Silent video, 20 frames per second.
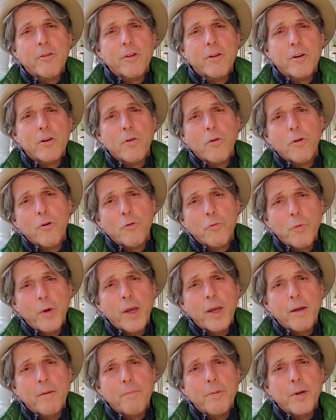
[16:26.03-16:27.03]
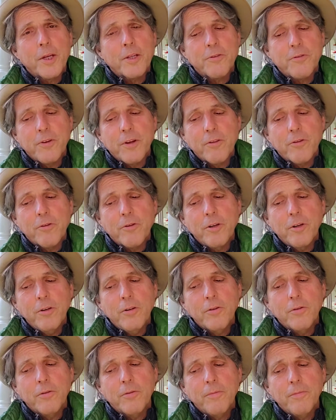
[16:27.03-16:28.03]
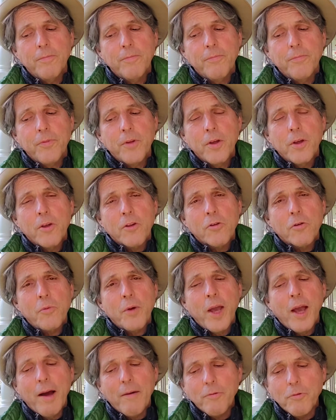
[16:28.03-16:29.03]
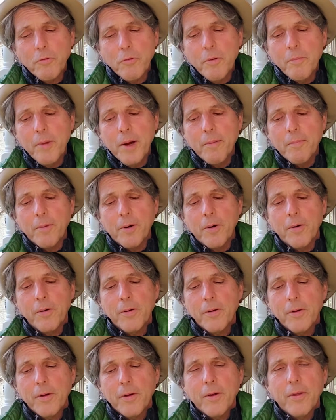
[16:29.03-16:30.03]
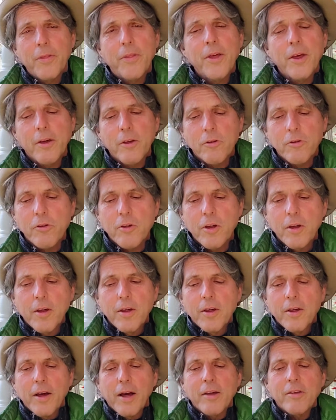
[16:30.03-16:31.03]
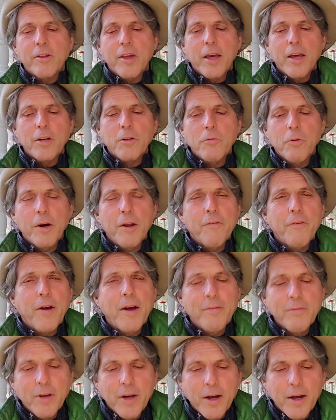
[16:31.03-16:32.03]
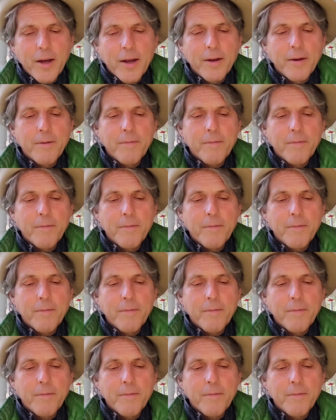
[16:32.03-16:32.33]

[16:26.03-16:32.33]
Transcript: And of course, we can pitch fits too. So we have to remember this, Isaiah 25:9.